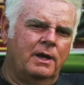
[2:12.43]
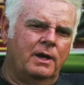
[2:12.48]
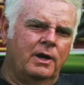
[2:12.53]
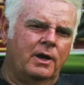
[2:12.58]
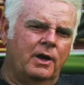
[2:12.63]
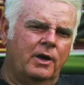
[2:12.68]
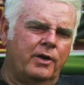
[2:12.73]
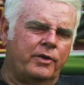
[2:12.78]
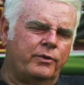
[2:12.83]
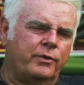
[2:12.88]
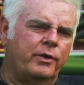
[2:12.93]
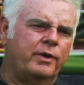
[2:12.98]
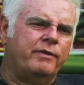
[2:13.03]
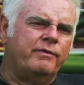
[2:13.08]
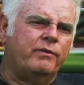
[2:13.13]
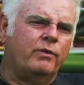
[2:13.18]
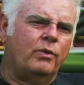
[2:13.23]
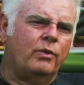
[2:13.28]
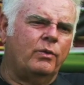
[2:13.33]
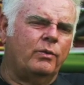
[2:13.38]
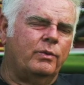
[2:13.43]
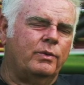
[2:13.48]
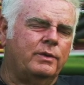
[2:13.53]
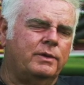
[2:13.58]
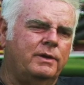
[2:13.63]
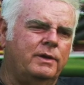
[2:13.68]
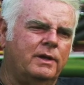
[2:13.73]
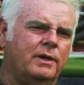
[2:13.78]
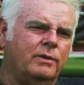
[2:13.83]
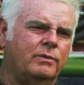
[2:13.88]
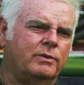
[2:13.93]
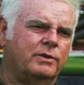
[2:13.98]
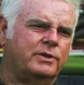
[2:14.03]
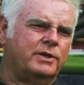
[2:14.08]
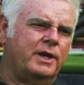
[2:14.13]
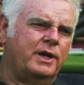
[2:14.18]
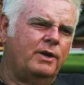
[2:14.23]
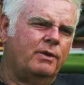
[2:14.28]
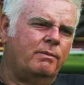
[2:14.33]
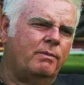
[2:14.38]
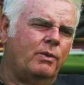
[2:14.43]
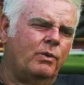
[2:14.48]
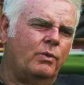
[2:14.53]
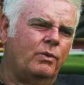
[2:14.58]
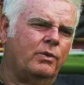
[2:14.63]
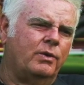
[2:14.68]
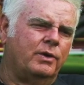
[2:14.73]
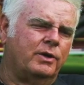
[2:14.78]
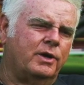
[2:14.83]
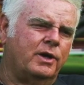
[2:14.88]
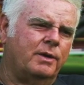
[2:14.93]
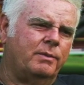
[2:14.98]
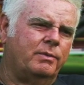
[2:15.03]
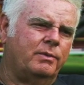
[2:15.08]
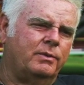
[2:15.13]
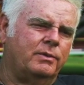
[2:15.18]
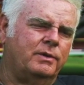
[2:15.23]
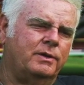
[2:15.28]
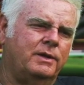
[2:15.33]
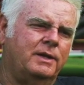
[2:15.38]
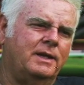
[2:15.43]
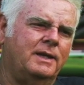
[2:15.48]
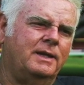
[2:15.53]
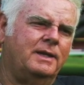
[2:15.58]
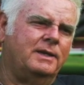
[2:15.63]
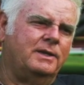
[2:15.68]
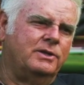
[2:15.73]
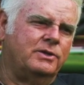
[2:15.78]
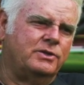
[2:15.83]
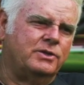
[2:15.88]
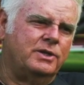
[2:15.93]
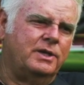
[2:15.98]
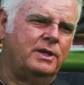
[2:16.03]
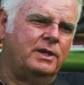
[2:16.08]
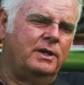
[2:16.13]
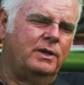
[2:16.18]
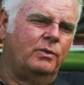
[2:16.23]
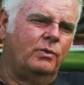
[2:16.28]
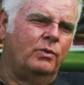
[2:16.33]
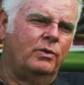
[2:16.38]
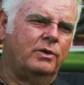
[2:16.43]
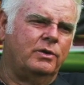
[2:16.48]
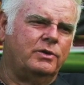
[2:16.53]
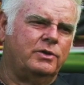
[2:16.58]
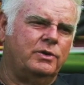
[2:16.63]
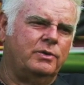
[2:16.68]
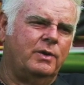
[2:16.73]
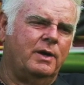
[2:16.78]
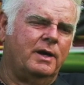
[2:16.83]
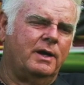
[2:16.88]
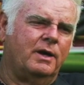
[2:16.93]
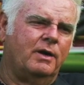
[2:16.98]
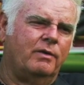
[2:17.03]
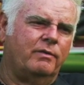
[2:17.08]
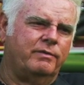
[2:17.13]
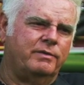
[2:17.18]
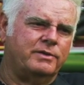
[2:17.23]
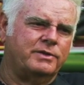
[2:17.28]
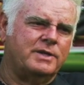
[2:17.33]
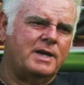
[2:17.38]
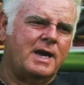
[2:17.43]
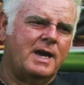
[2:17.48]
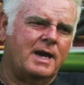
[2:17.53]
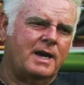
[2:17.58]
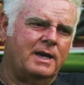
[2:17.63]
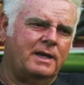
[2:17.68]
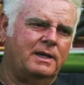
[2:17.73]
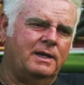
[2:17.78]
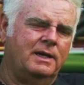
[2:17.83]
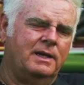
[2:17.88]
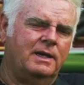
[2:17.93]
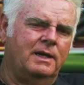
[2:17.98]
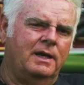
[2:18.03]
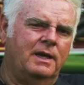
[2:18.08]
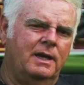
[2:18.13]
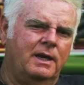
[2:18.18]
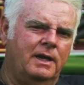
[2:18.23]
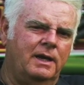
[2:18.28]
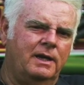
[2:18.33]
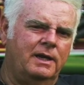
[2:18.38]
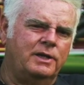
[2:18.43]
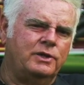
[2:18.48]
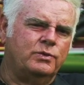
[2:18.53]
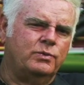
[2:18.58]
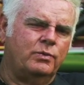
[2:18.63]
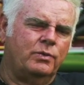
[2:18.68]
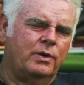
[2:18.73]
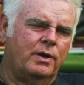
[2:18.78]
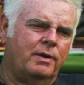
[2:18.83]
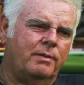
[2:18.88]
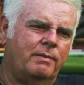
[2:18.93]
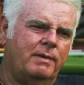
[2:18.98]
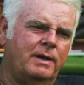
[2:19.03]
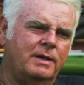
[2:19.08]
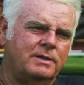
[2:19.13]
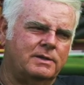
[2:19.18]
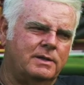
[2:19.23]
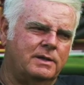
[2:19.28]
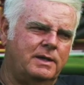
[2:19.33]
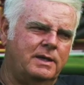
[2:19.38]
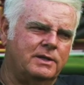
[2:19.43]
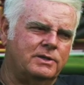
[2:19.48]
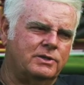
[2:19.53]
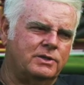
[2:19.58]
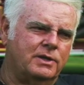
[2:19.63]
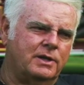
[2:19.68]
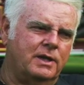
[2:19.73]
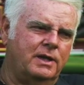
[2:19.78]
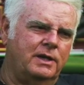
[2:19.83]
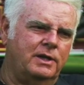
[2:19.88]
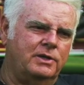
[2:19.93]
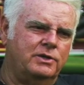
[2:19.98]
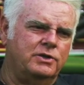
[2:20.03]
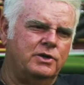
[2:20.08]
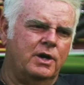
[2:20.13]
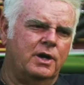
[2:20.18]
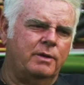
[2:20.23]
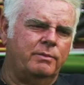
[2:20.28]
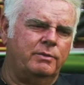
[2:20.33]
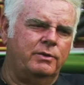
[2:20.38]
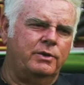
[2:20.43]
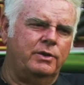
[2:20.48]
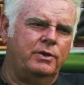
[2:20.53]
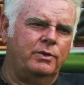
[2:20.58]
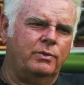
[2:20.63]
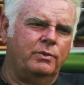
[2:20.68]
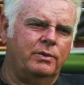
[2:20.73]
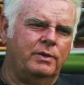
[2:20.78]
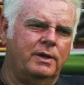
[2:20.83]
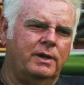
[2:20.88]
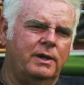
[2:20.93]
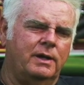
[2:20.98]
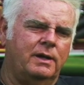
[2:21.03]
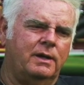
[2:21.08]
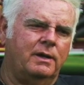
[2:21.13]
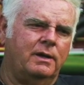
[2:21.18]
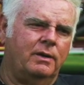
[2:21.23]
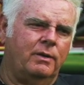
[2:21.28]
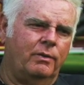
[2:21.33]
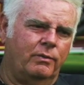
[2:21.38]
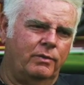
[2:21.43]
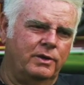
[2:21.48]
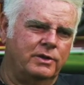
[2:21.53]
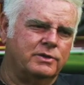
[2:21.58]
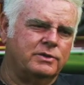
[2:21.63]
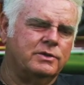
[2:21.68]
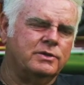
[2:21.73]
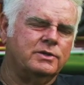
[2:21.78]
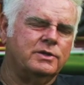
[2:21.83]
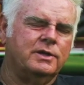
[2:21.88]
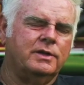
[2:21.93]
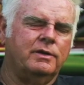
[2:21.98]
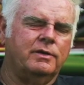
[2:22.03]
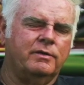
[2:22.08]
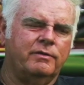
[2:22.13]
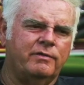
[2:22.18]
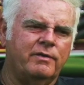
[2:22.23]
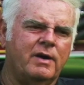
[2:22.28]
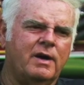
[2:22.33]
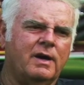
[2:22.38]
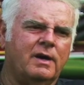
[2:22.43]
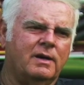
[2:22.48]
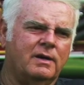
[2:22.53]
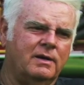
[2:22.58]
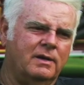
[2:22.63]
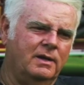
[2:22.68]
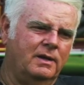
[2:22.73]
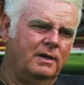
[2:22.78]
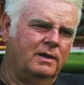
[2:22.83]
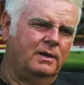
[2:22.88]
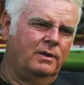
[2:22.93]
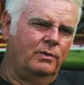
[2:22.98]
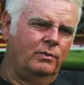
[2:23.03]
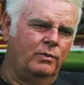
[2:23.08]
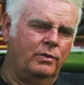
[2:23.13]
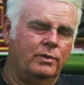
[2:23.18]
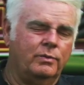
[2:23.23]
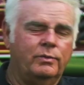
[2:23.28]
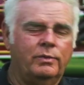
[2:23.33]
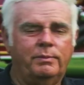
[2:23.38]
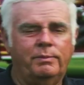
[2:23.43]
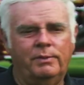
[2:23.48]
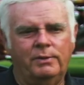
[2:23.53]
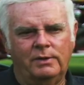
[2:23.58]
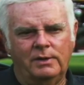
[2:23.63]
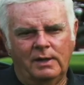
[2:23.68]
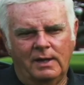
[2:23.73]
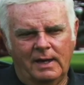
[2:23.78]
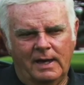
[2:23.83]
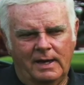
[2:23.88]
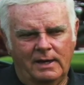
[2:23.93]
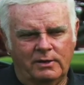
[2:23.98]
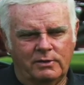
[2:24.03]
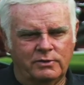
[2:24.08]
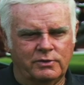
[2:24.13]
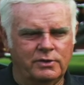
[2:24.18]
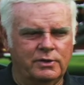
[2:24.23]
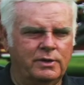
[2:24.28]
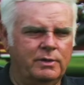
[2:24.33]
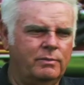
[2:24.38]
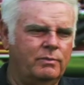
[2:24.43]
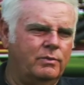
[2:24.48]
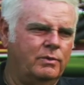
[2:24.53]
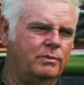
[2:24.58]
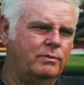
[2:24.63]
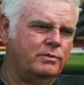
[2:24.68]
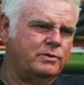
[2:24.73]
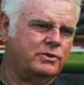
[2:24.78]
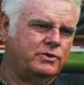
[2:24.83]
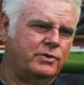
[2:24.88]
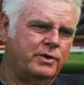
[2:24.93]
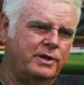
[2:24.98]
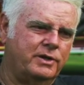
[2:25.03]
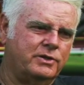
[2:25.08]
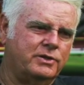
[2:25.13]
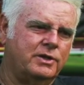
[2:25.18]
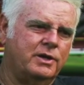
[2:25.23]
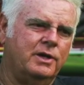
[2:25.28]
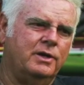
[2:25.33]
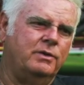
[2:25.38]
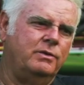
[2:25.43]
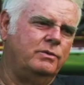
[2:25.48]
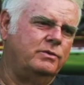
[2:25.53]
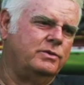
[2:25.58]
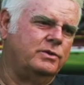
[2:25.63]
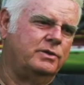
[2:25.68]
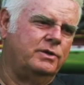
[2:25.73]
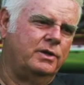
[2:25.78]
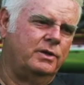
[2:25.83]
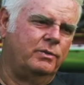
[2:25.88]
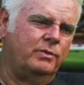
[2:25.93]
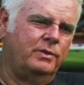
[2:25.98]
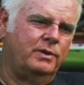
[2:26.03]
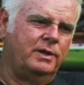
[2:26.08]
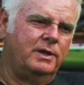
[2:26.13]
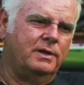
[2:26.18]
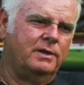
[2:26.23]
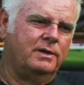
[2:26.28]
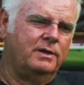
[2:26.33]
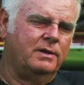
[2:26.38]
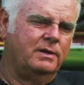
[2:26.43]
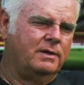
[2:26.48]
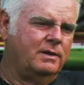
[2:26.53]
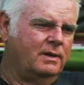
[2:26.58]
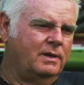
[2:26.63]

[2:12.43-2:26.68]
3 or 4 would get on the tailboard, a couple could get in the seat, and 1 or 2 hang off the side. And each one of them has a designated job to do when they reach the scene of the fire. One would put the ladders up, one would stretch the hose, and the other would get the